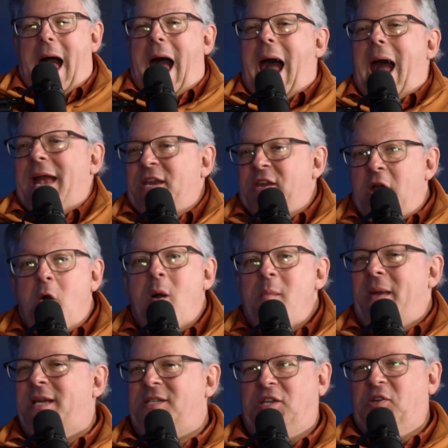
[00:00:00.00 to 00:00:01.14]
I know I'm
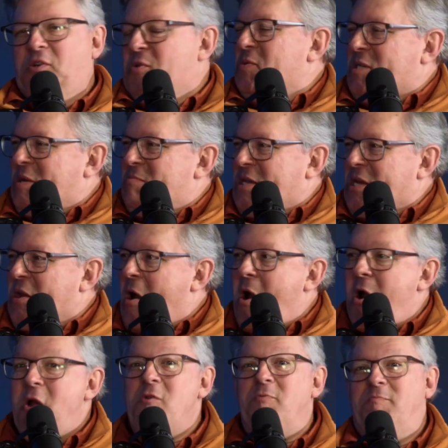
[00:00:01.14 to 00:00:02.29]
asking you to do something
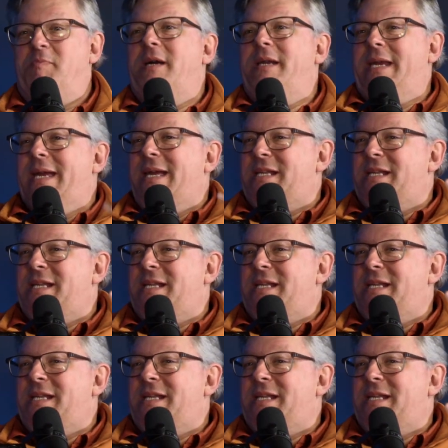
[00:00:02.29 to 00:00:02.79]
hard, but